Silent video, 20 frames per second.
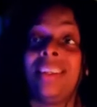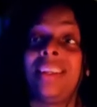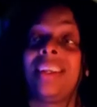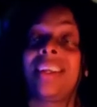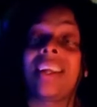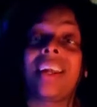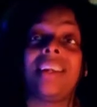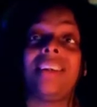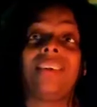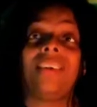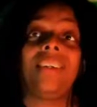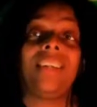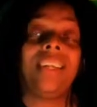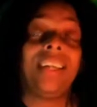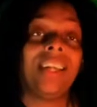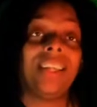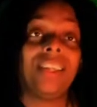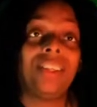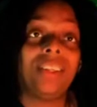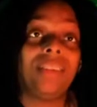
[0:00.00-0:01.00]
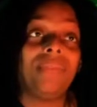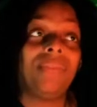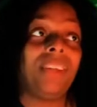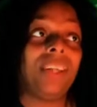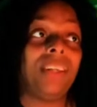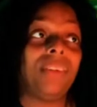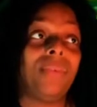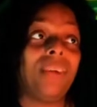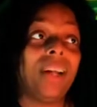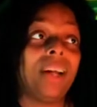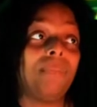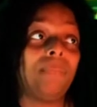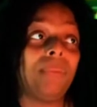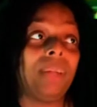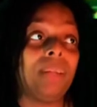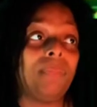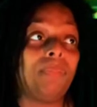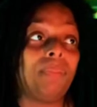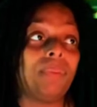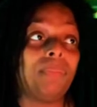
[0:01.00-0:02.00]
Kind of hard to catch it if you ain't around
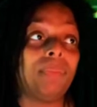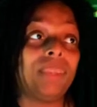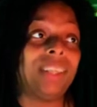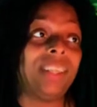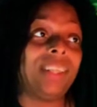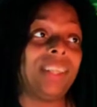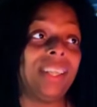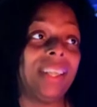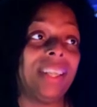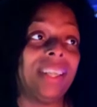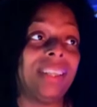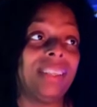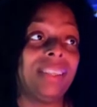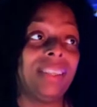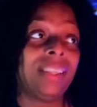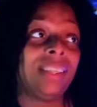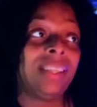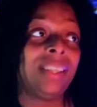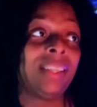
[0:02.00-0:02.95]
people, but then again,